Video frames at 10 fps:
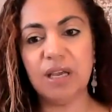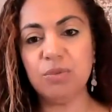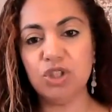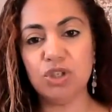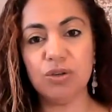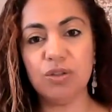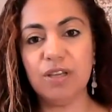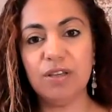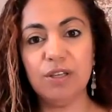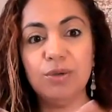I'm sure that
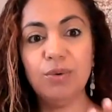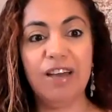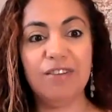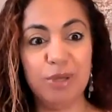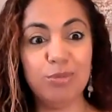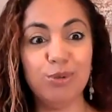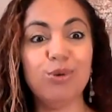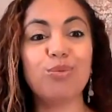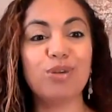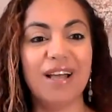you have people who
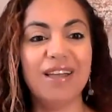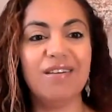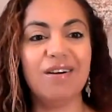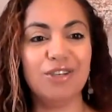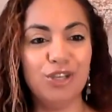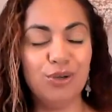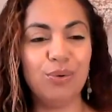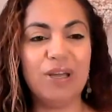are relying on you.